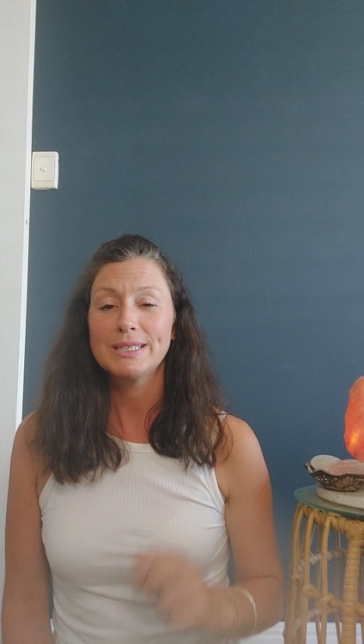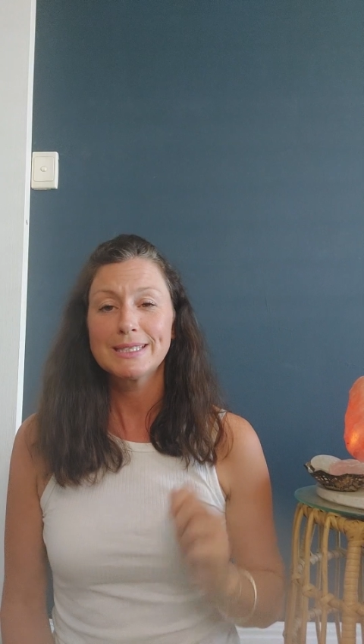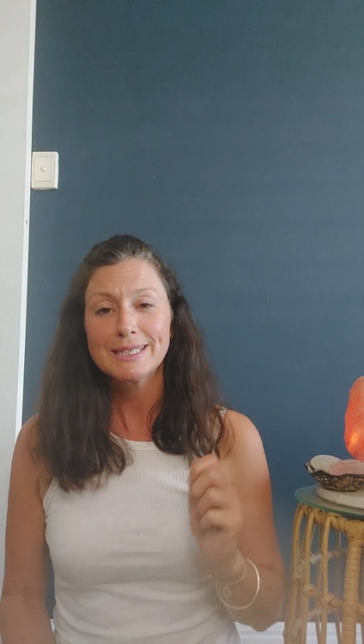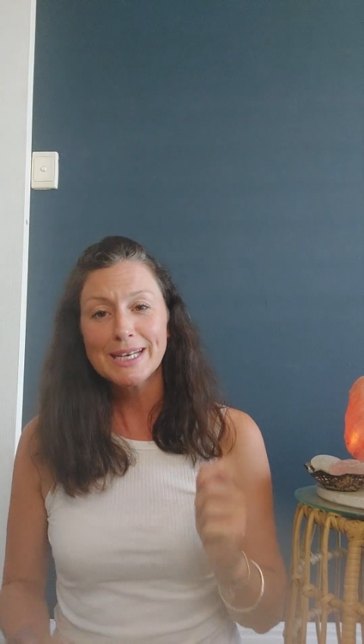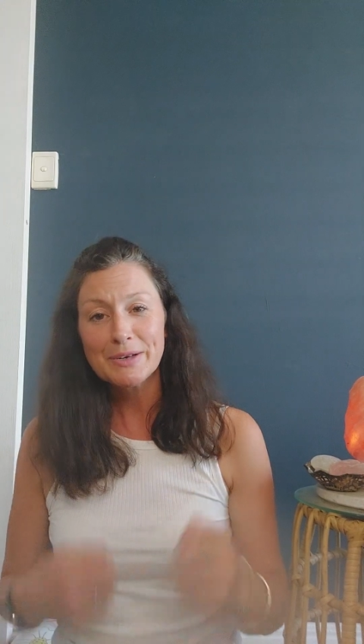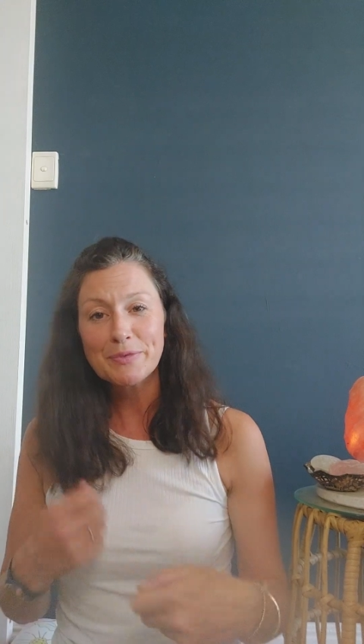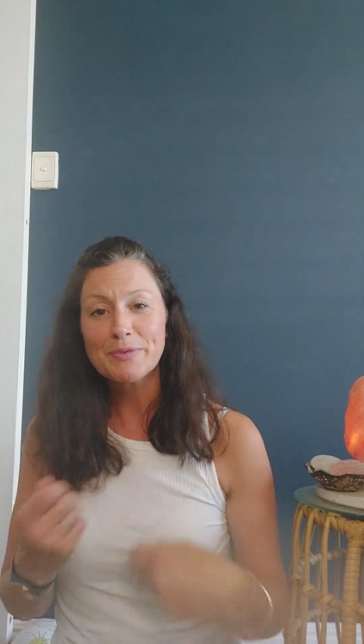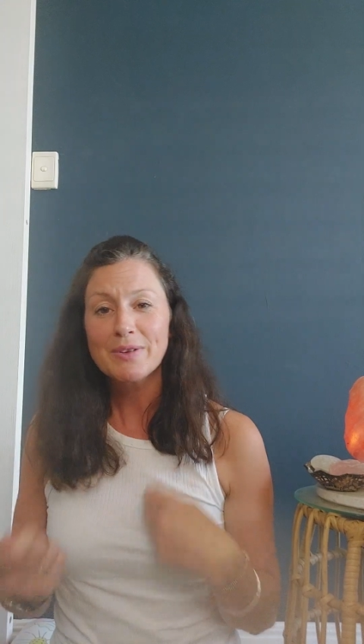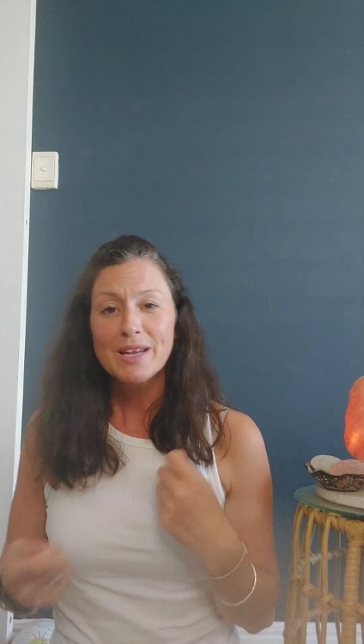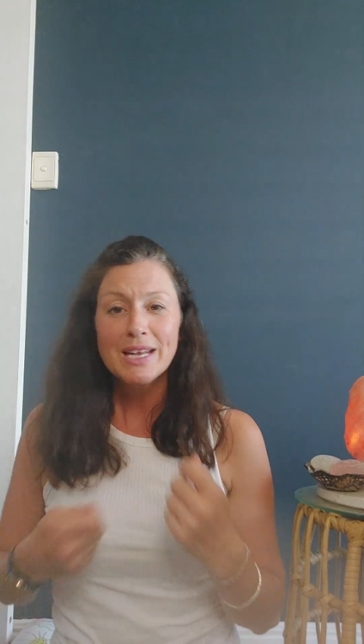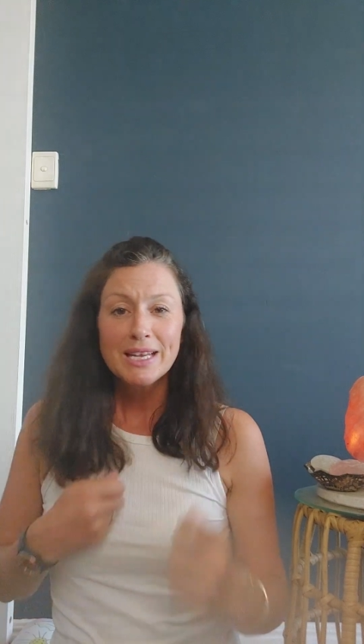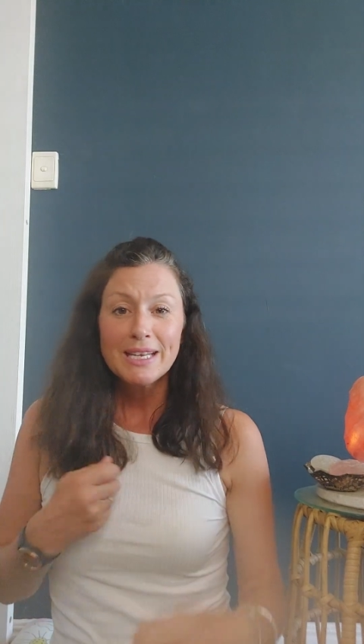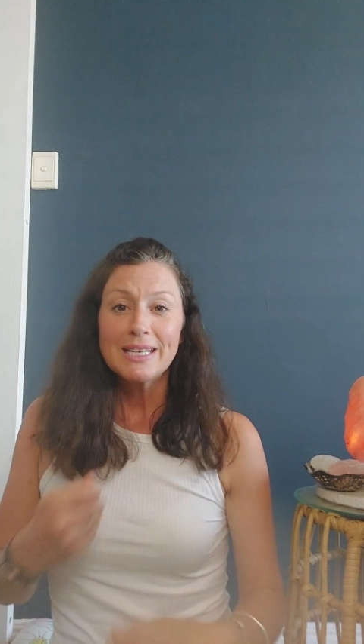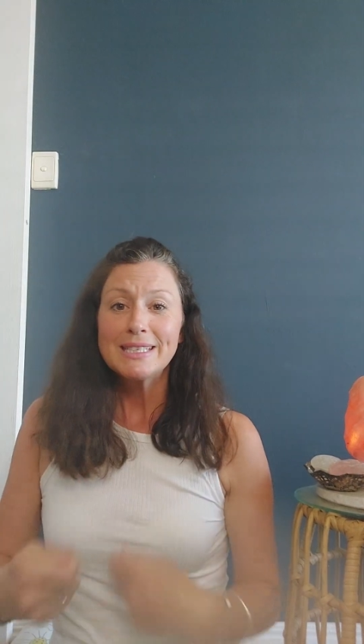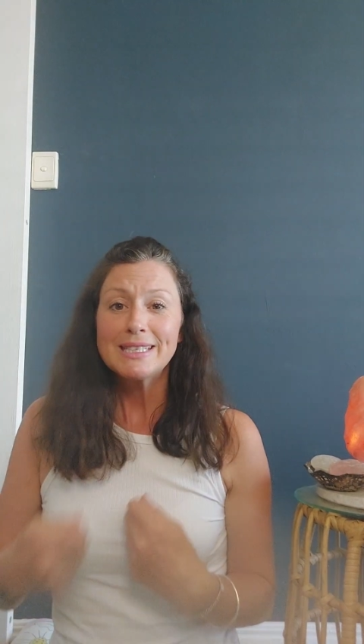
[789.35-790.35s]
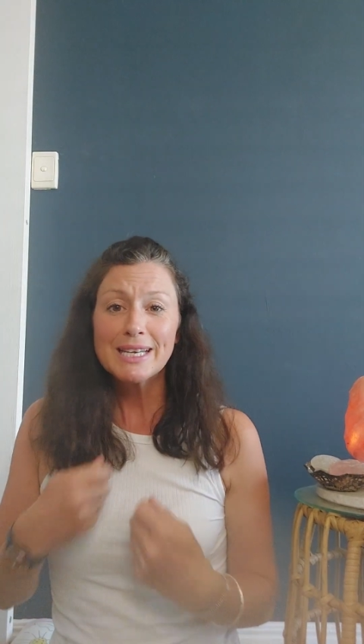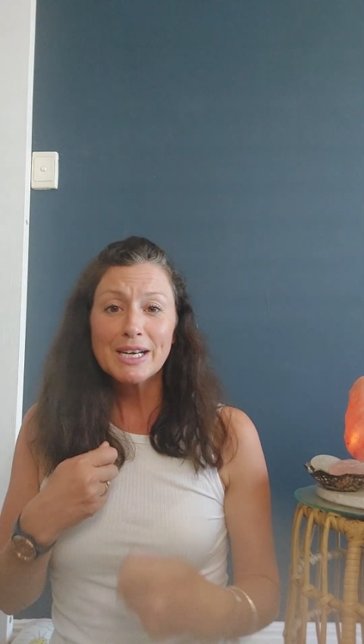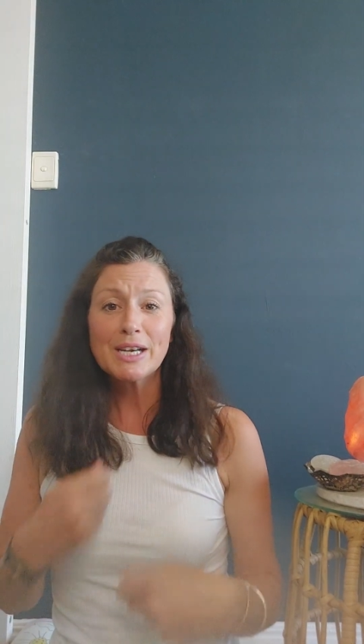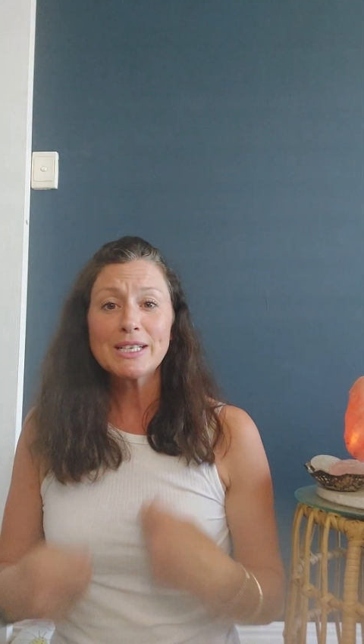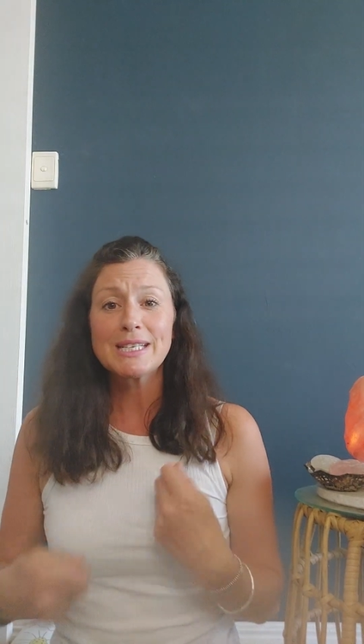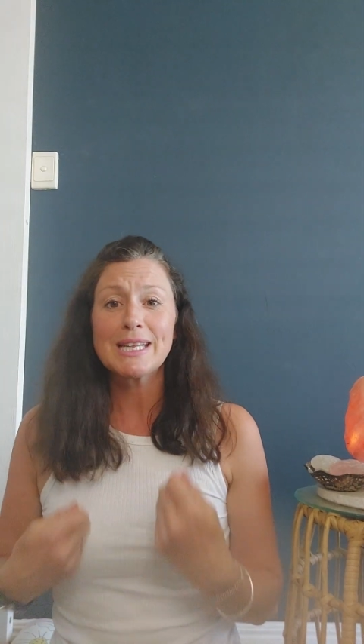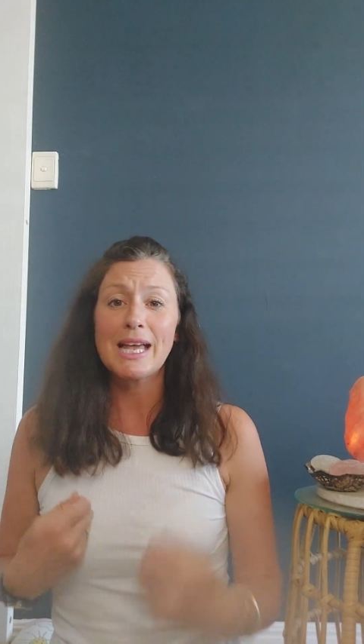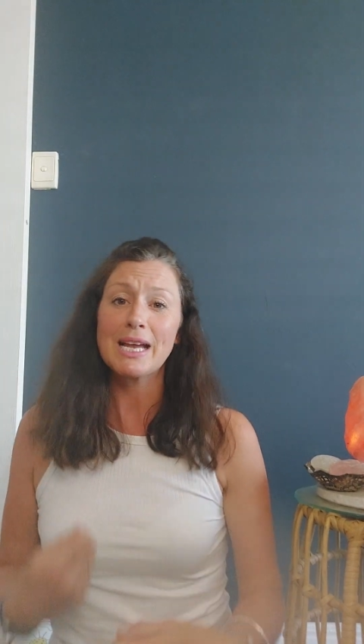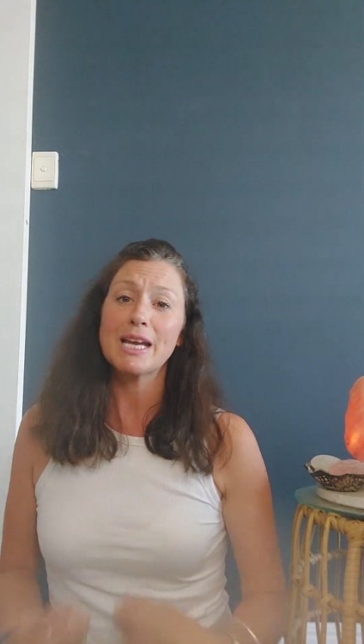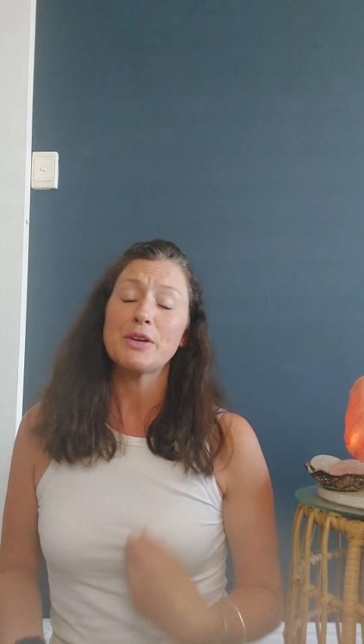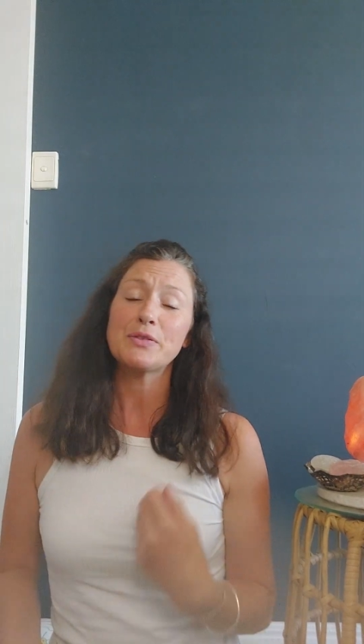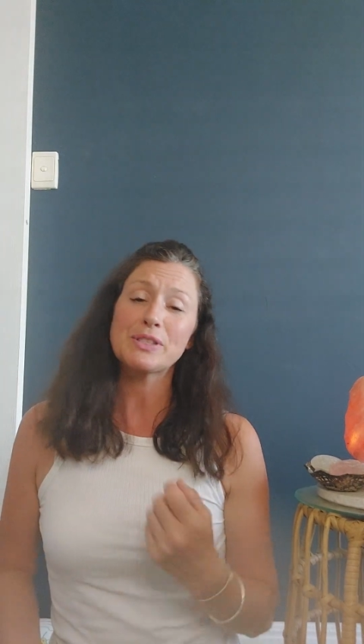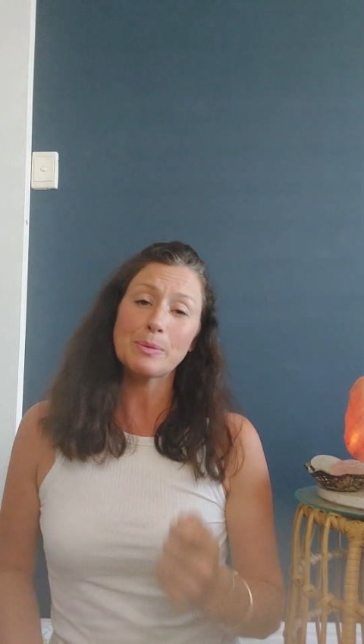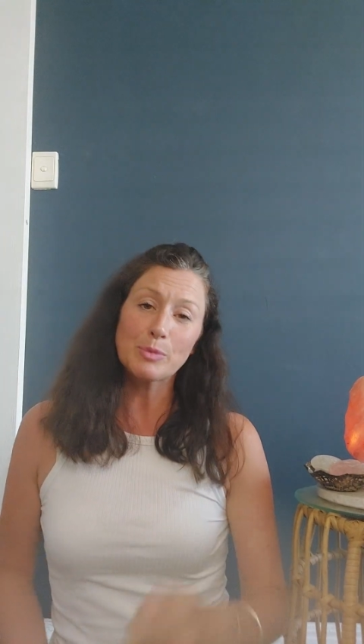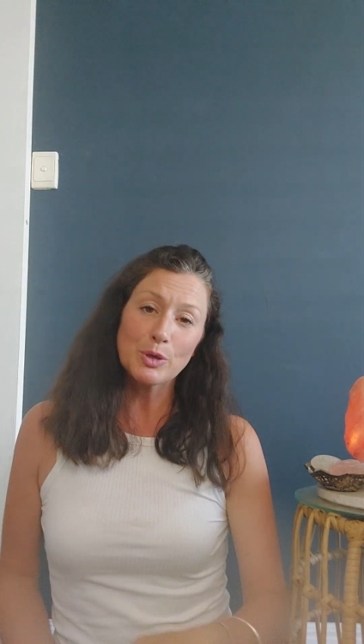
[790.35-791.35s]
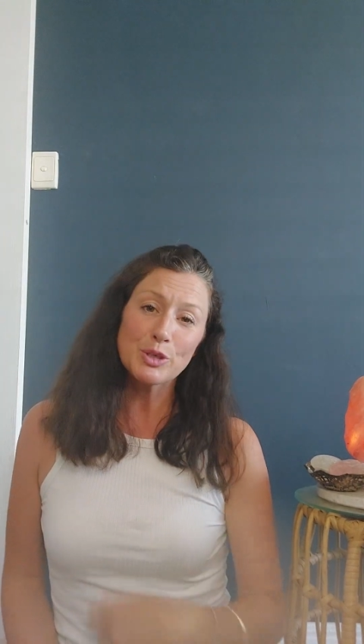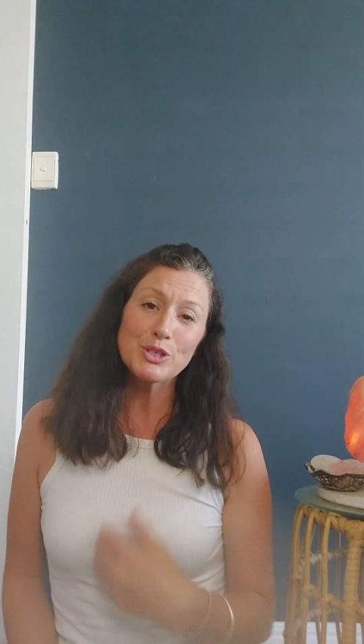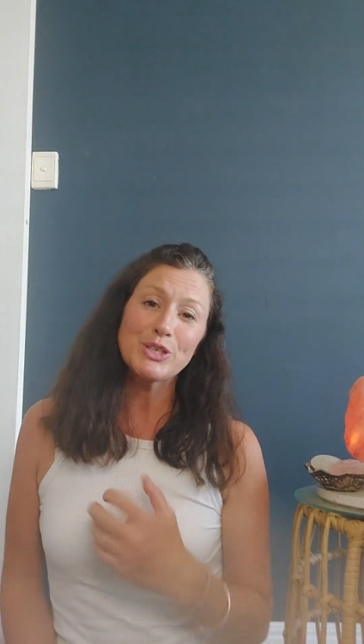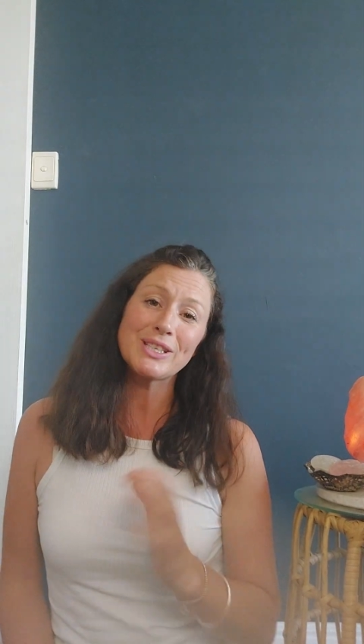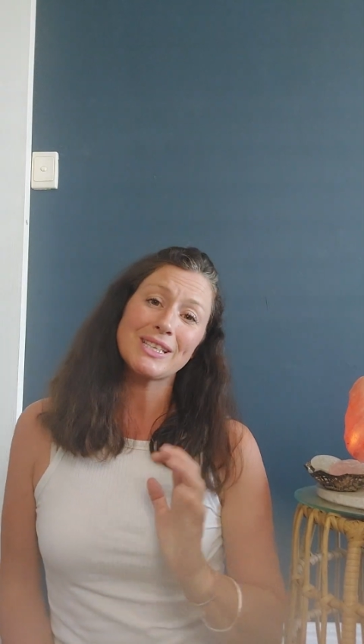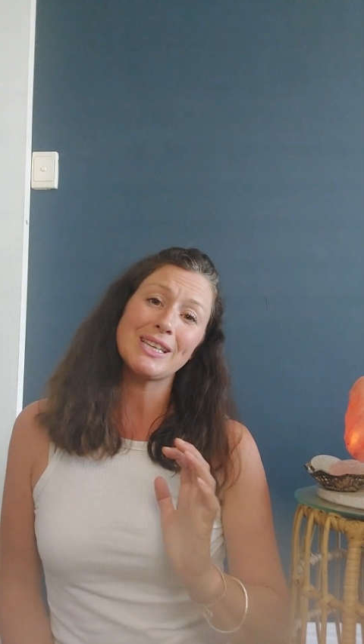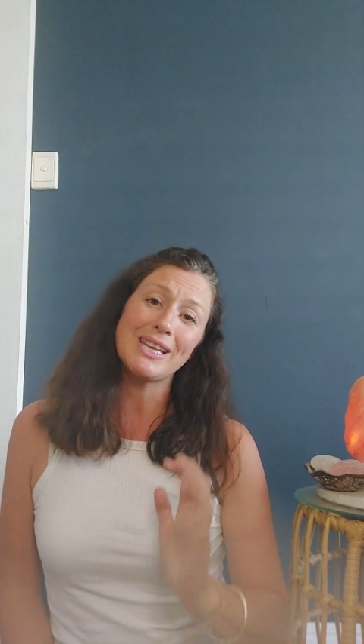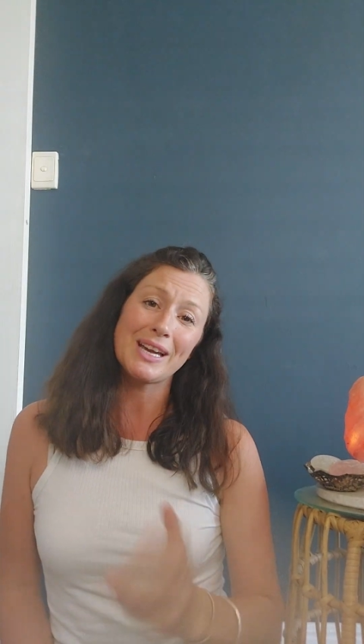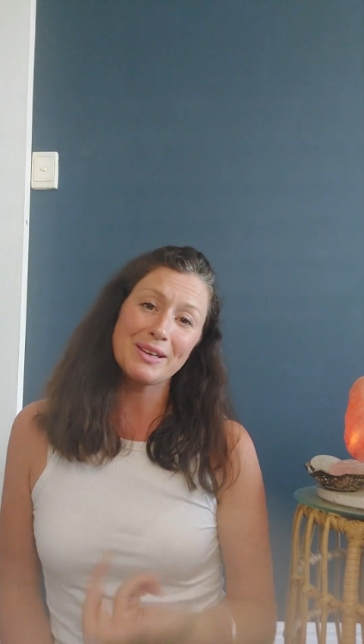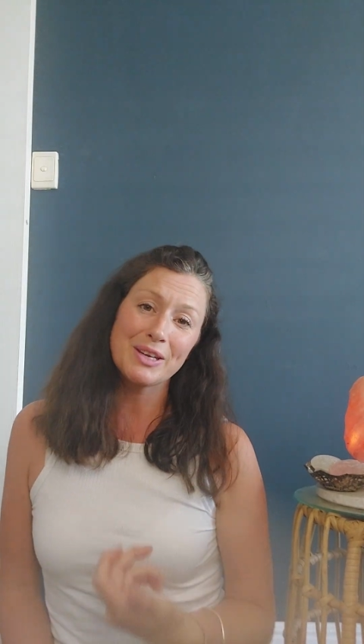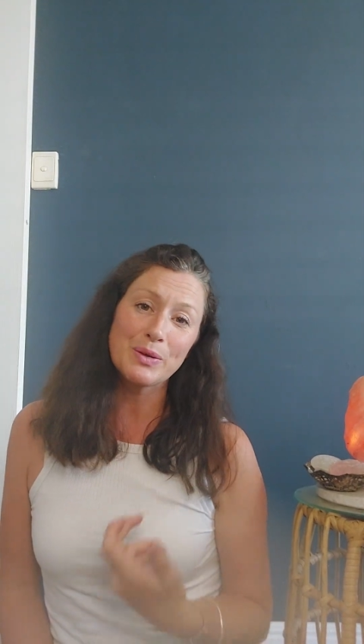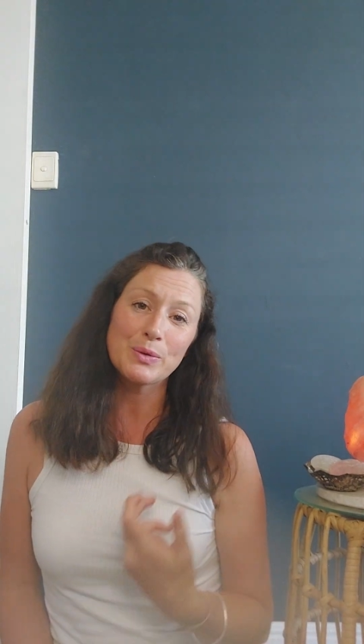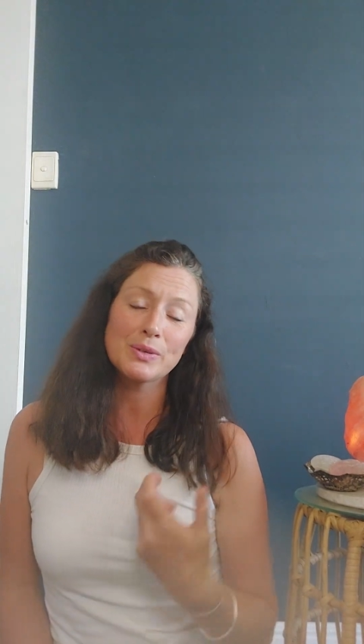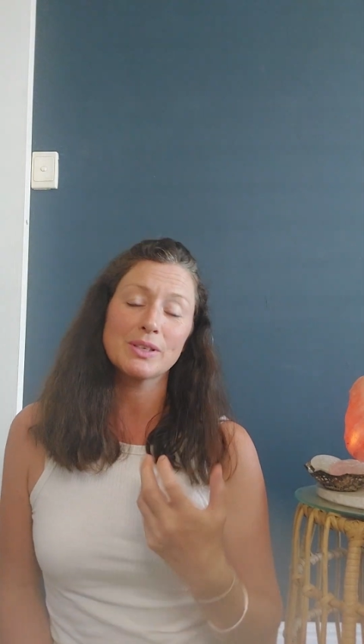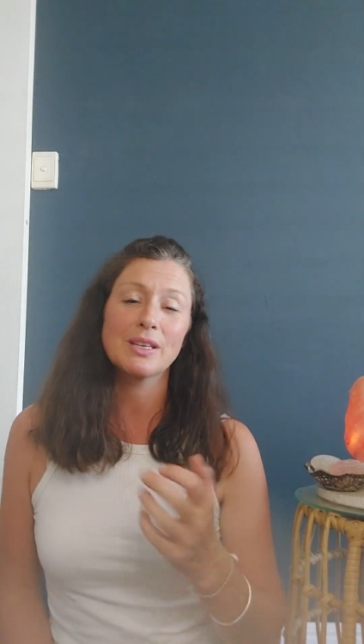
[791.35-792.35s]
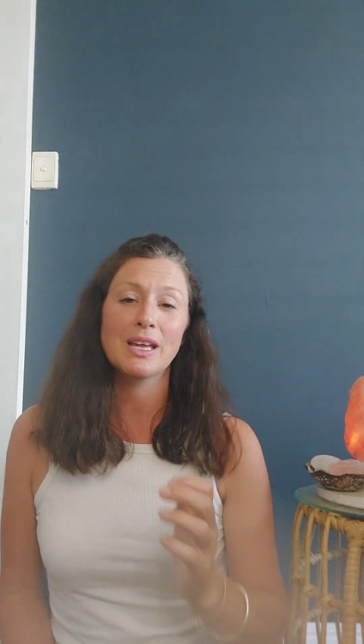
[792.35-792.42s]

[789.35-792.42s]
kind of digging into that kind of subconscious and that, you know,